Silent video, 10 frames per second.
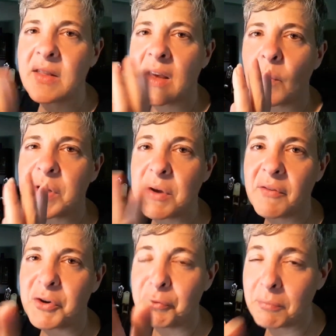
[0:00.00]
that when you have
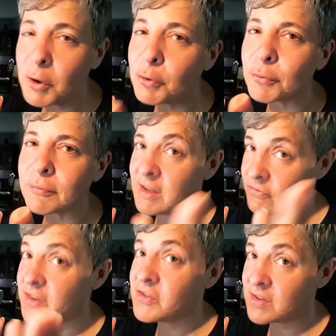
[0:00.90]
a new moon
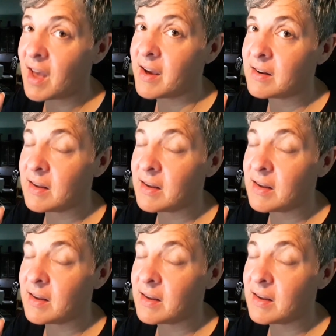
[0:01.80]
in this sign